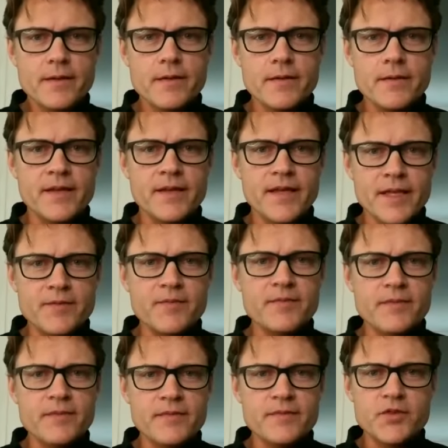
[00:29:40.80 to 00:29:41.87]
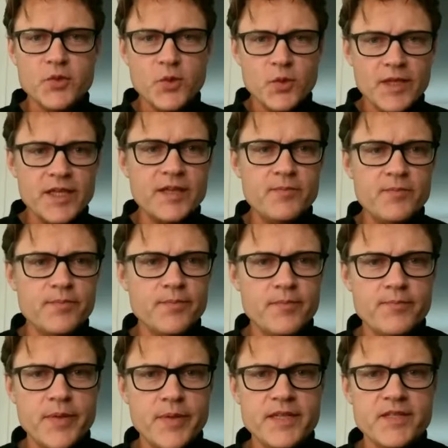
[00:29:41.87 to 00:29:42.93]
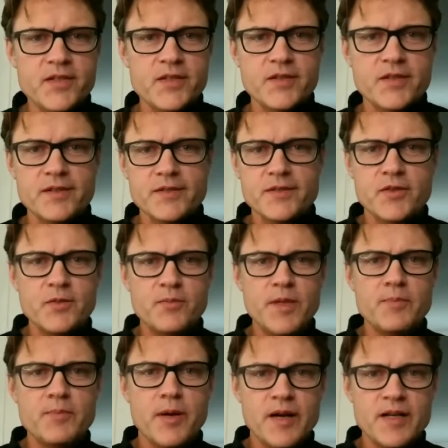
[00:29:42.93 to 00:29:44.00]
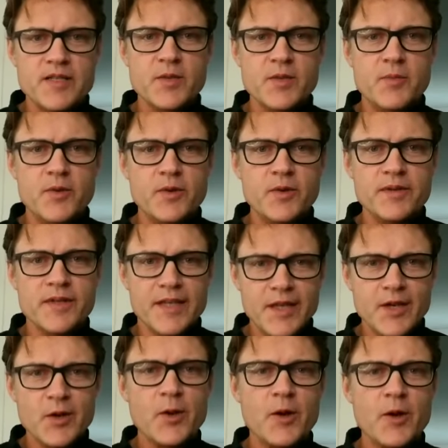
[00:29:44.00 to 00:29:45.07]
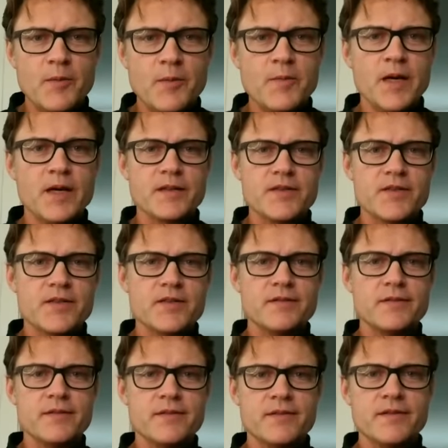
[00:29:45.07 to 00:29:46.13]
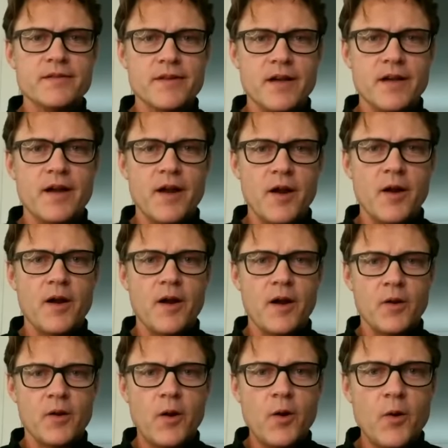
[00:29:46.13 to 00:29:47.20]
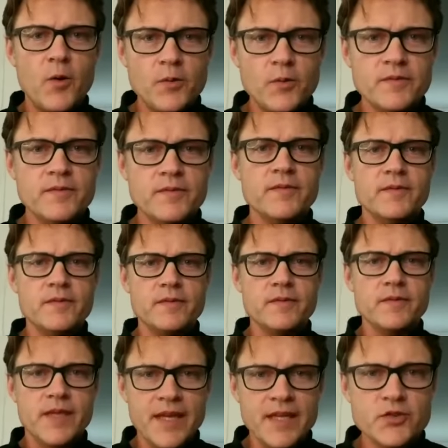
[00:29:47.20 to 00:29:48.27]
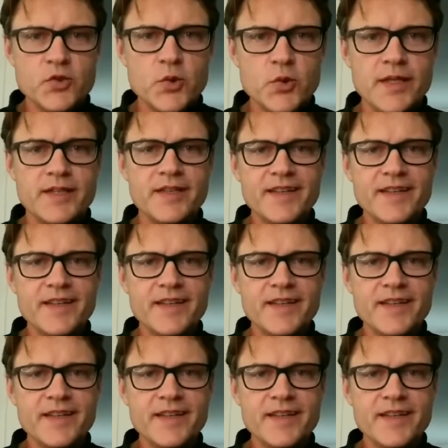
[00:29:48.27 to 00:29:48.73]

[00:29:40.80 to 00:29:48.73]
then surely peace should be possible here amongst our own kindred.